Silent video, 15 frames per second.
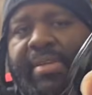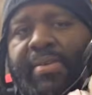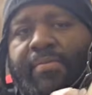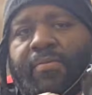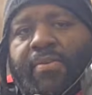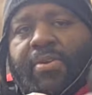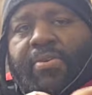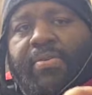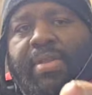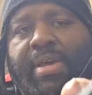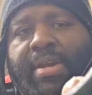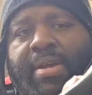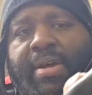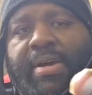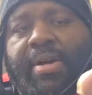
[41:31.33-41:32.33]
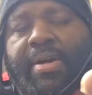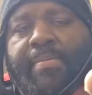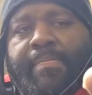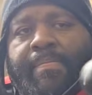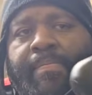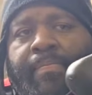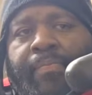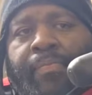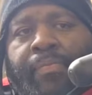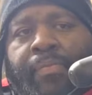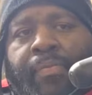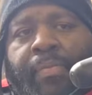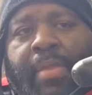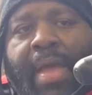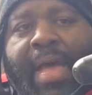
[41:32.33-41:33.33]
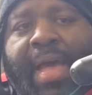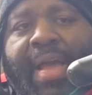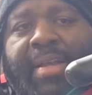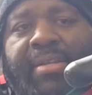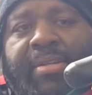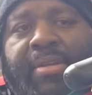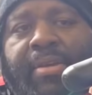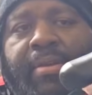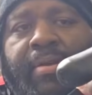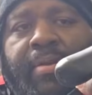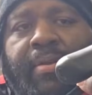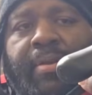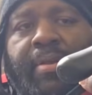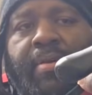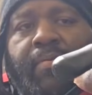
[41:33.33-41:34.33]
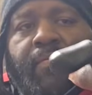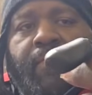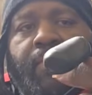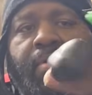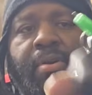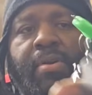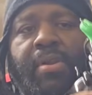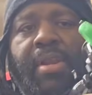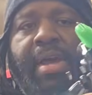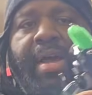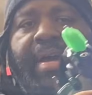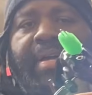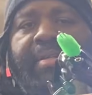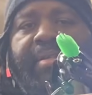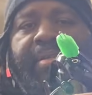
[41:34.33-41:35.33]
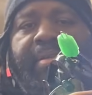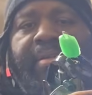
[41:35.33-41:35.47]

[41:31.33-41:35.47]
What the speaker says: reel that I actually didn't realize